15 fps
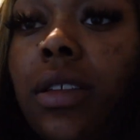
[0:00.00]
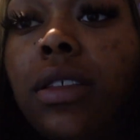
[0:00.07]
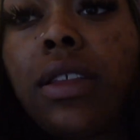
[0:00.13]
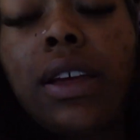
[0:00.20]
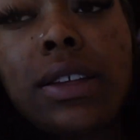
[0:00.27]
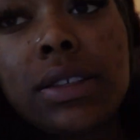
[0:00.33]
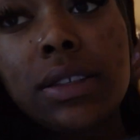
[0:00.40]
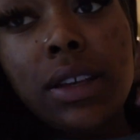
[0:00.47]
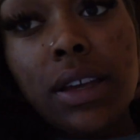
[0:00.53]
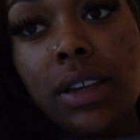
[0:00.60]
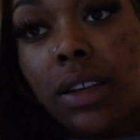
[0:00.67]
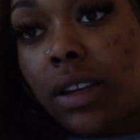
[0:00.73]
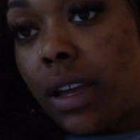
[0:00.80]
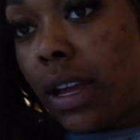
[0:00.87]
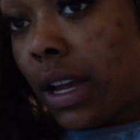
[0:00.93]
that's
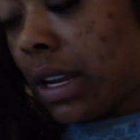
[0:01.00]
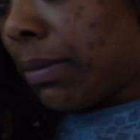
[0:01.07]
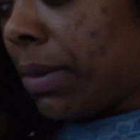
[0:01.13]
done. I gotta